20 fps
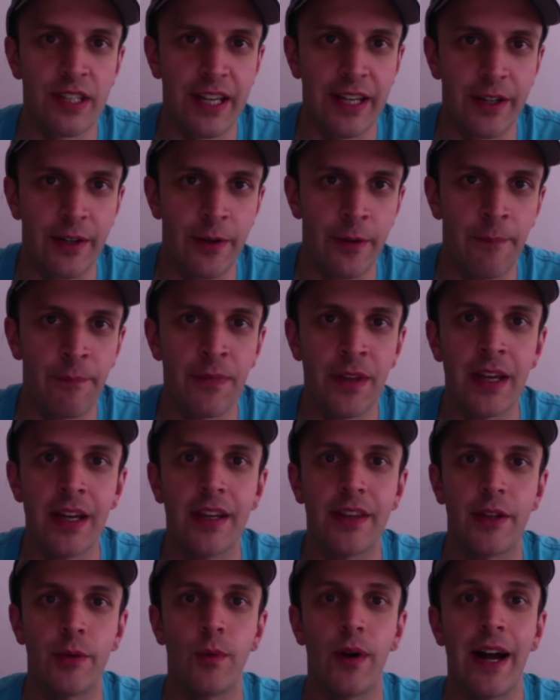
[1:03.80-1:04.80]
now
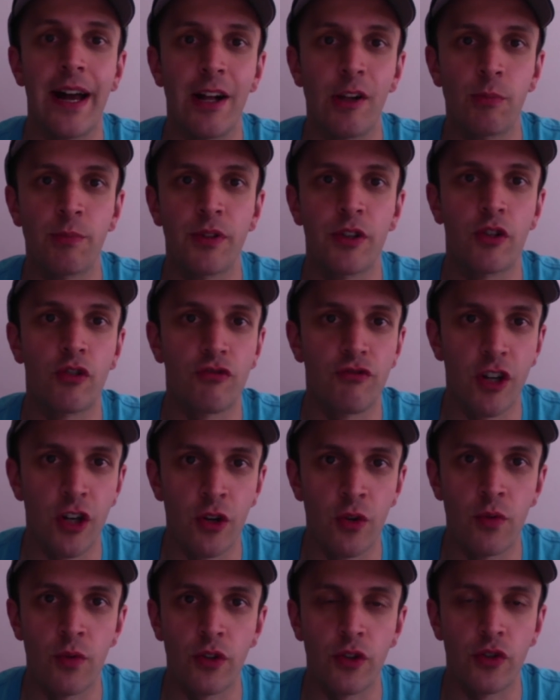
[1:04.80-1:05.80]
that will help you
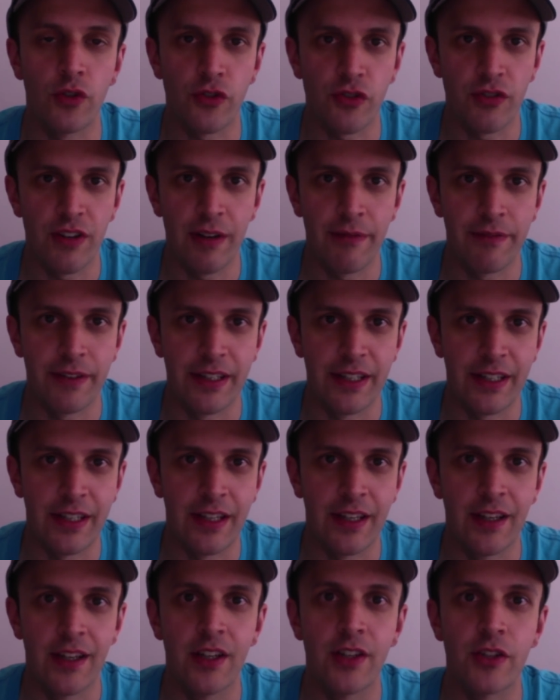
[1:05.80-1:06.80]
grow your
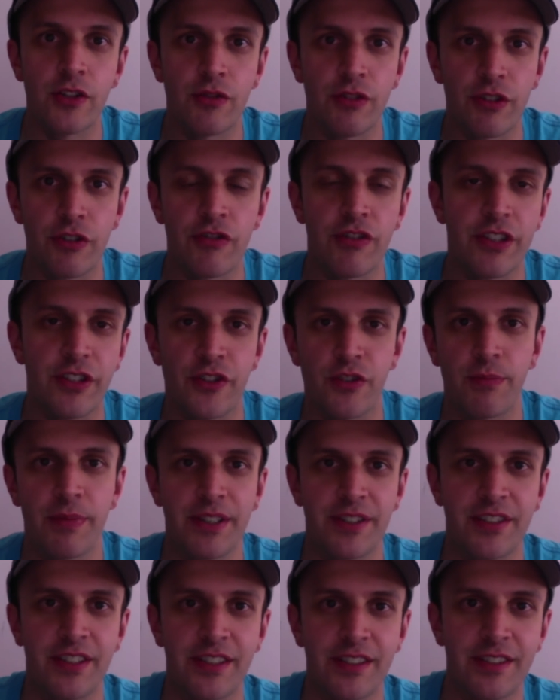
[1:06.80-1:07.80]
traffic to increase your
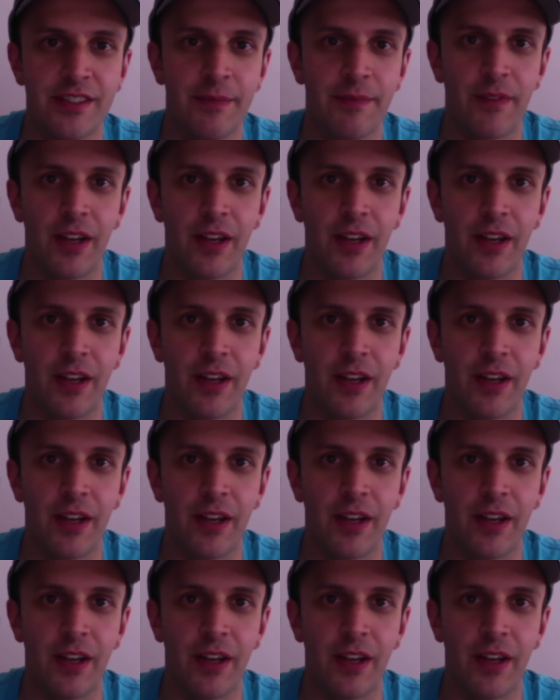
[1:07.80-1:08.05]
business,